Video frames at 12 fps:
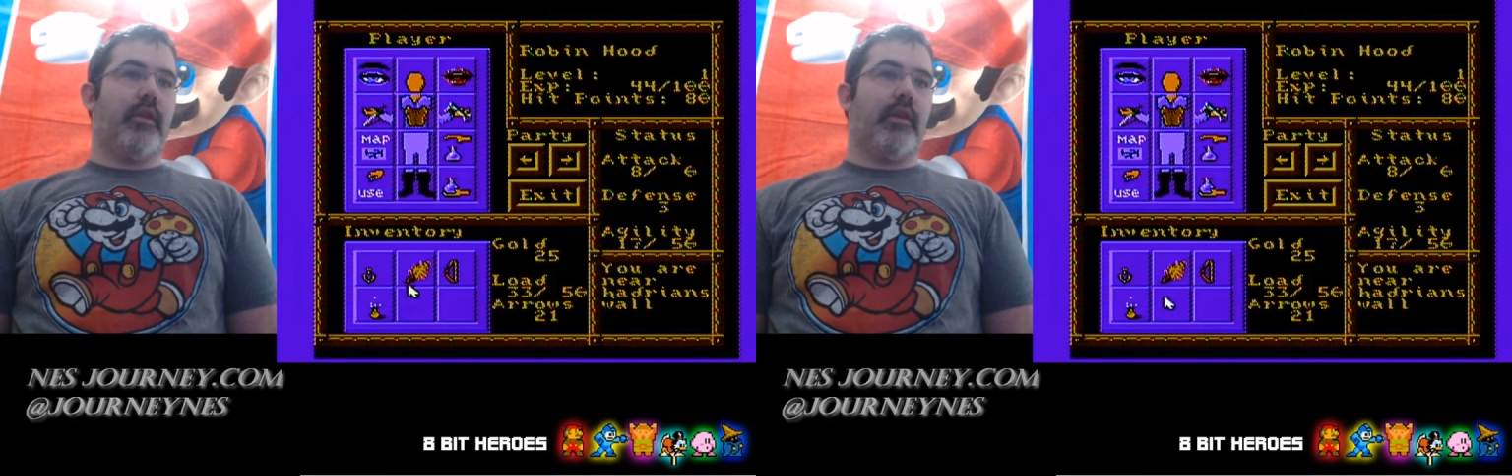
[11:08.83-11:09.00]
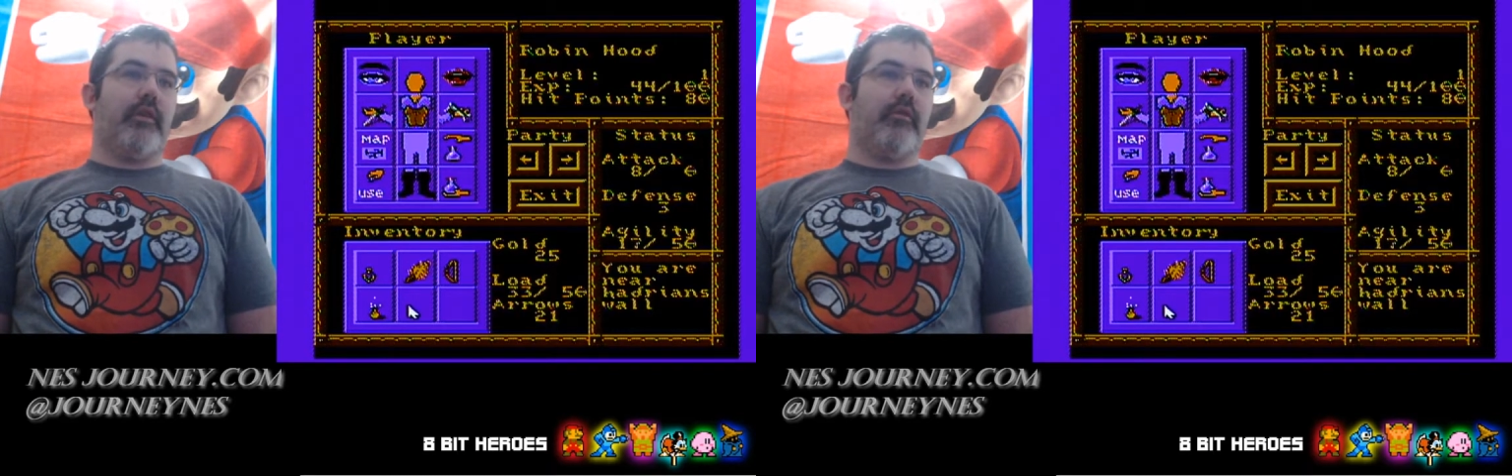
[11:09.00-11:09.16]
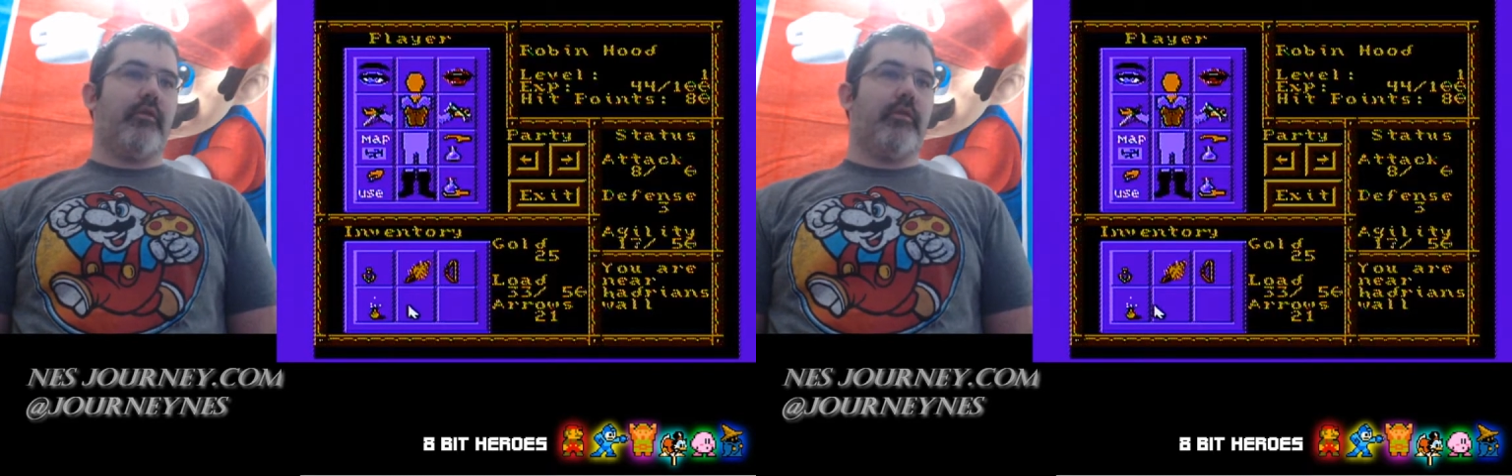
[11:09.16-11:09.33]
I
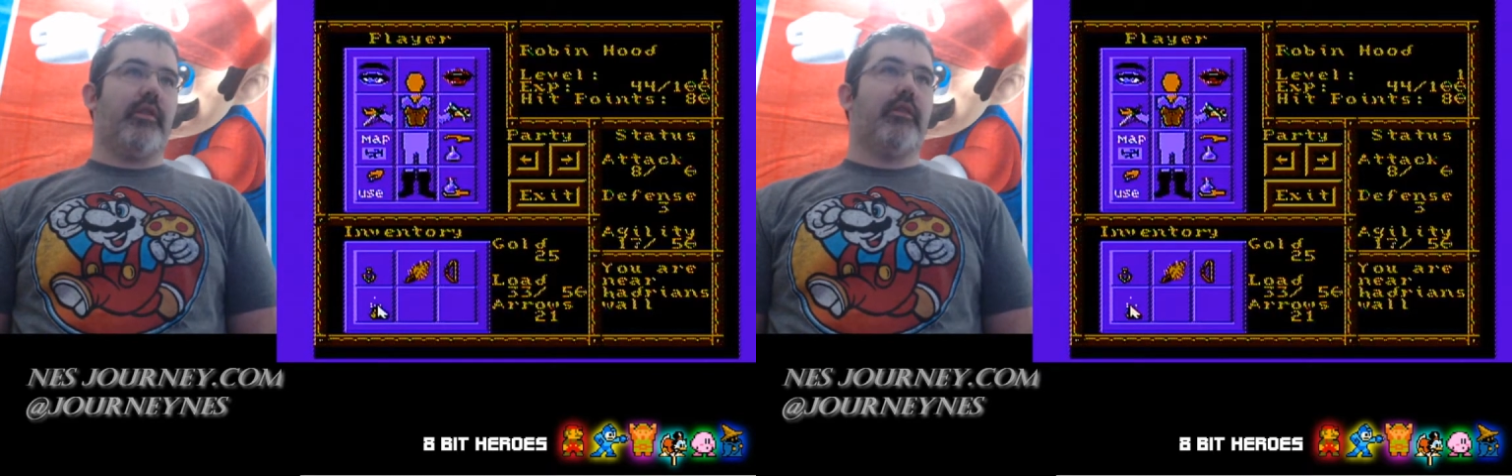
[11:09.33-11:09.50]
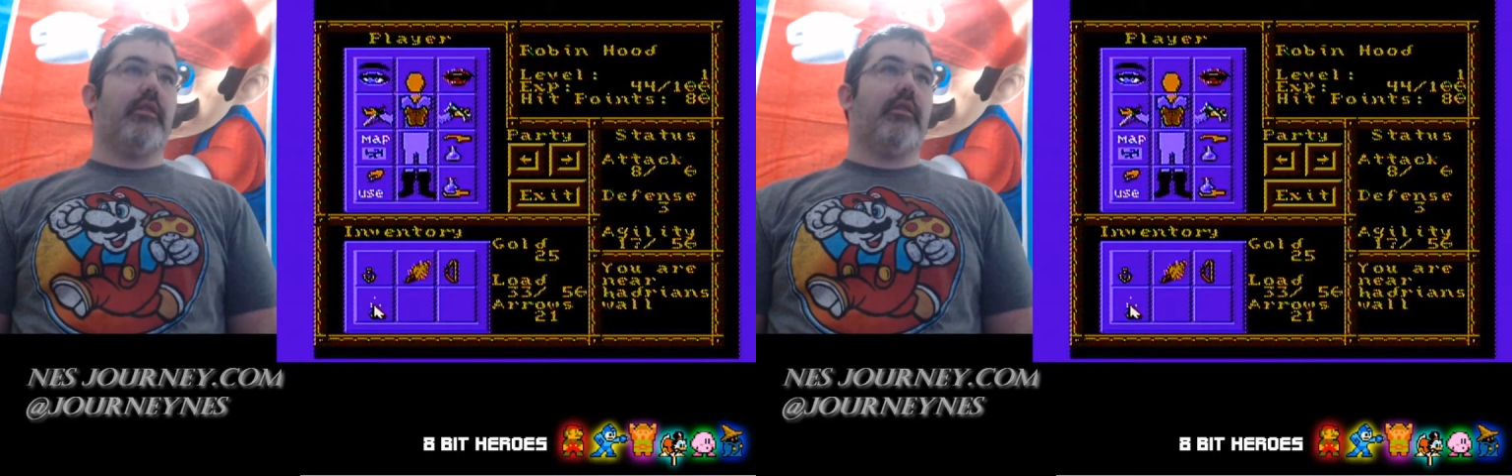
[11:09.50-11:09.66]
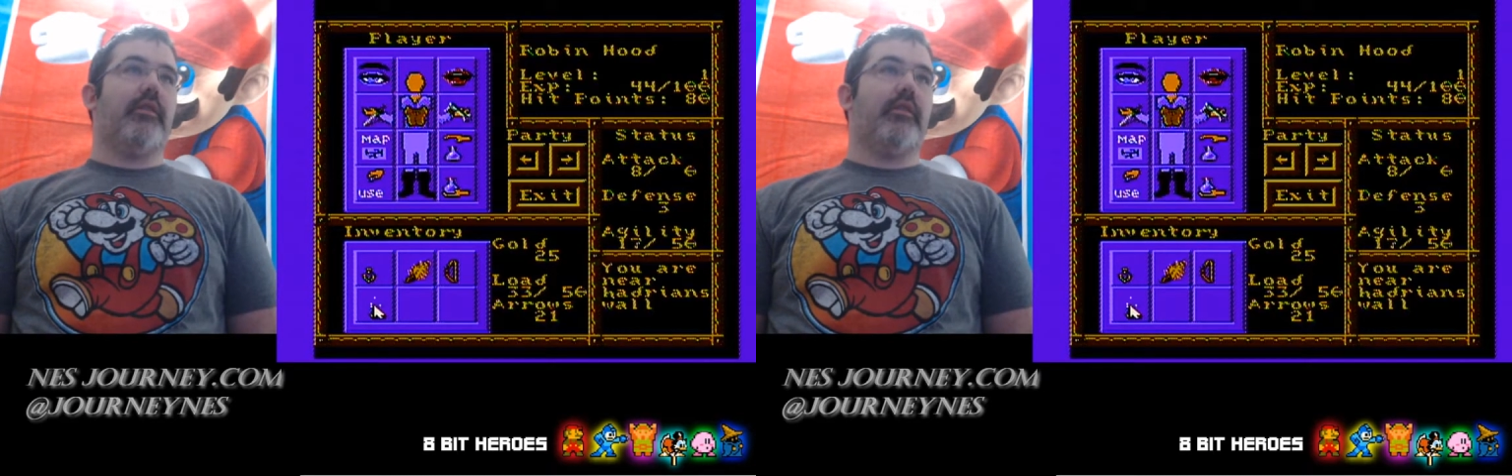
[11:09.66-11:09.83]
don't know what
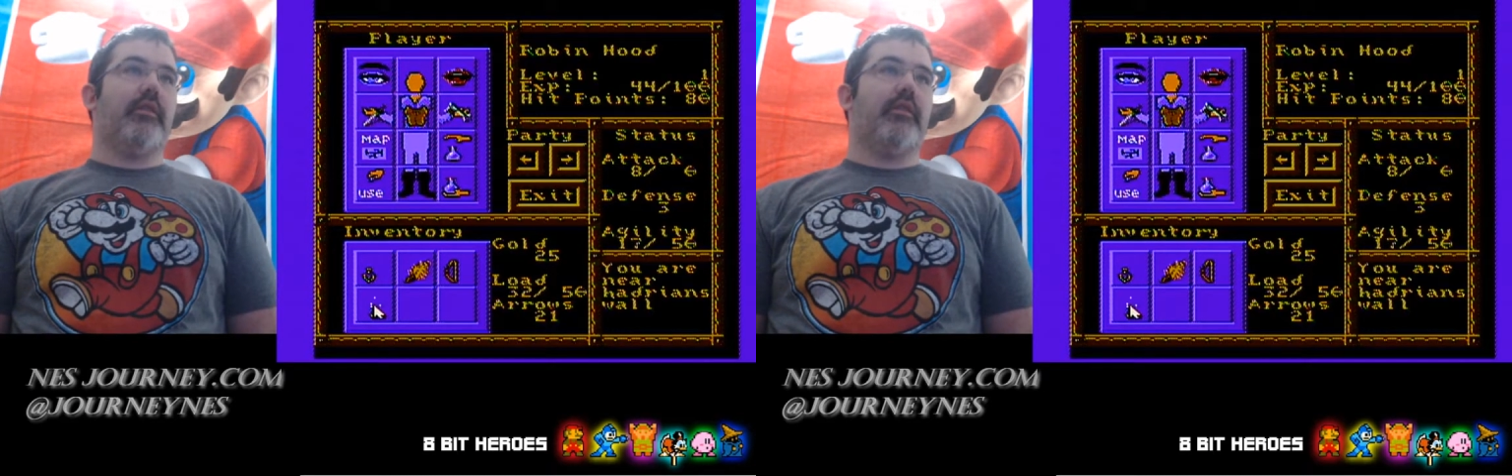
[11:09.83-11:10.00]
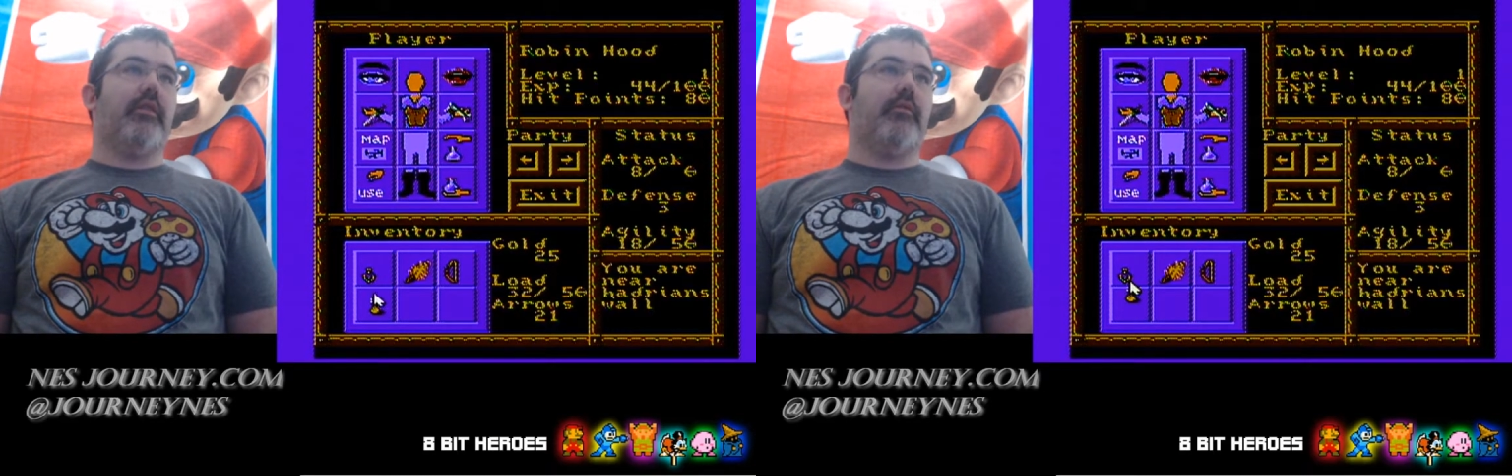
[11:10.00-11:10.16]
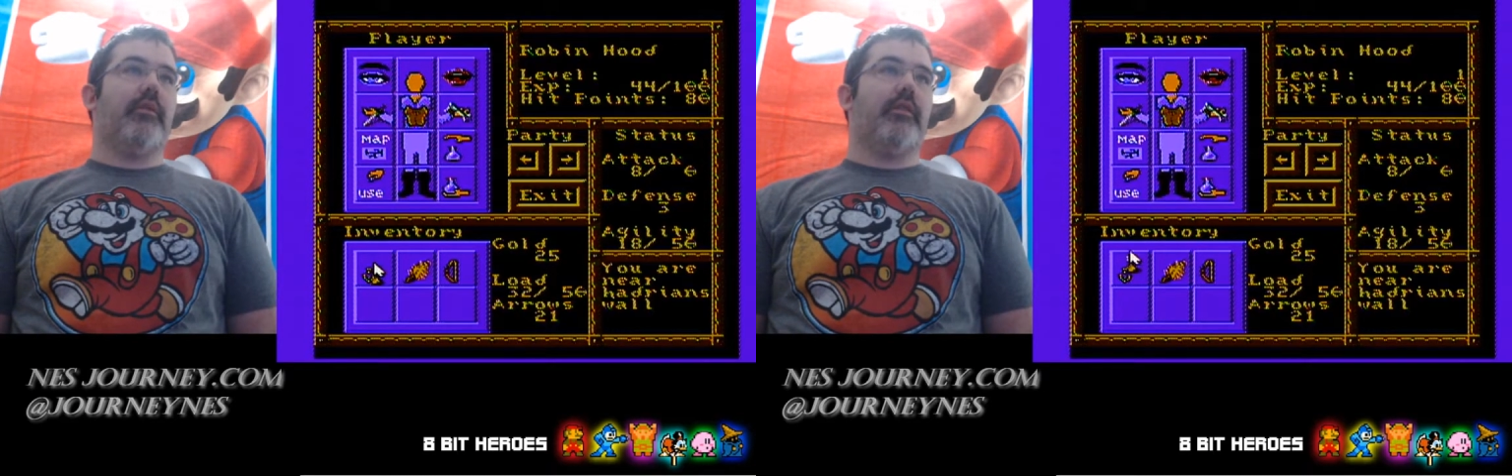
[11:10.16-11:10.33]
this is. Let's
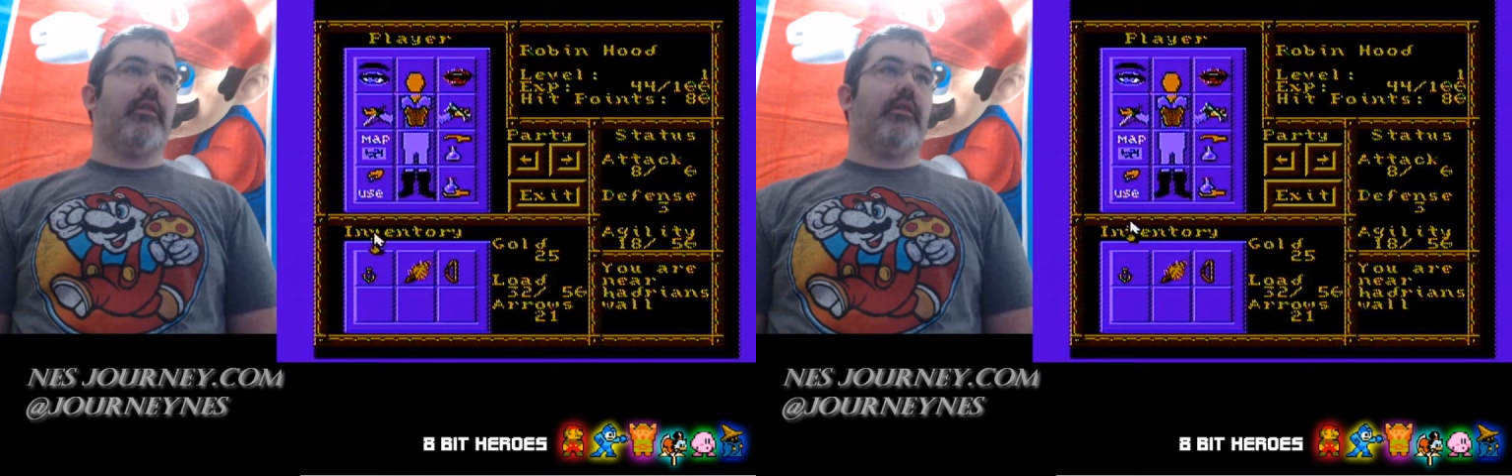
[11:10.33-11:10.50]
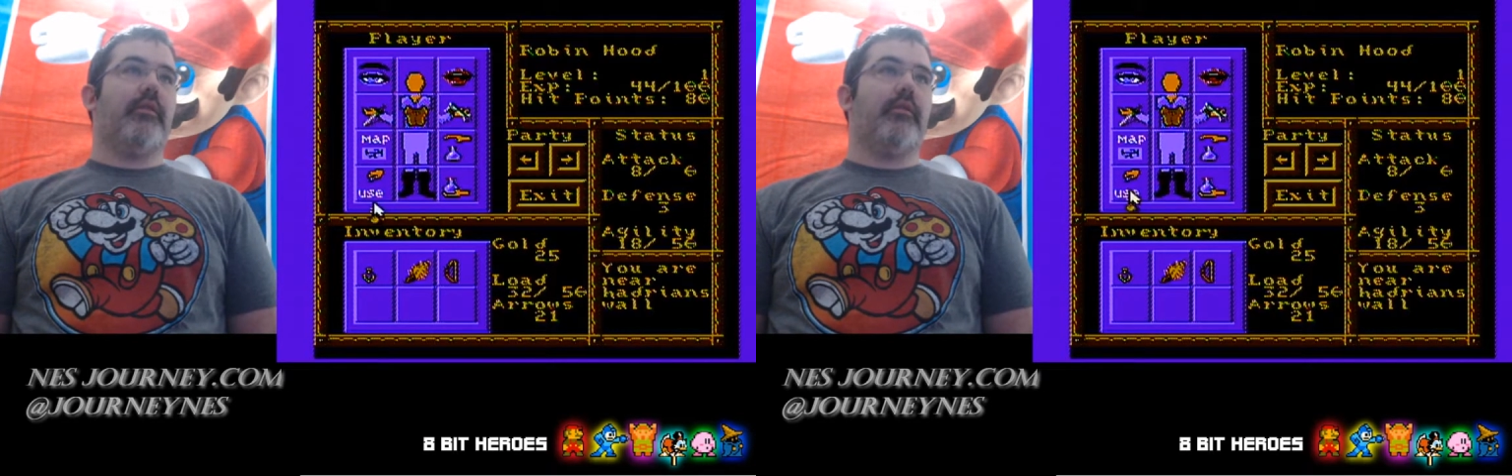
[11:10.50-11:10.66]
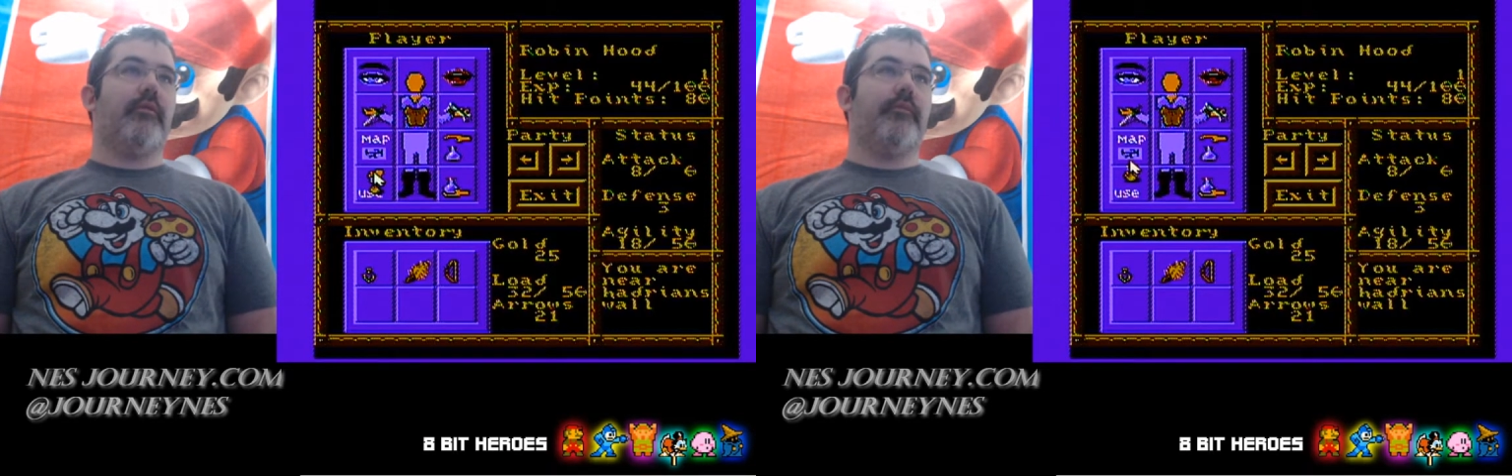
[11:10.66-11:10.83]
see what this
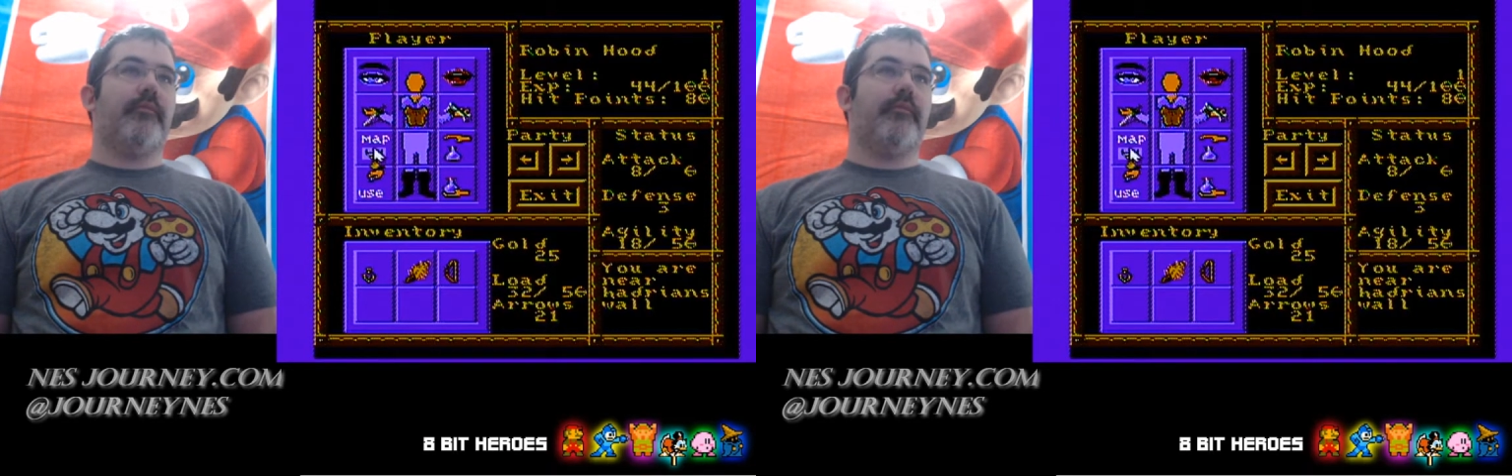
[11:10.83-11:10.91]
is.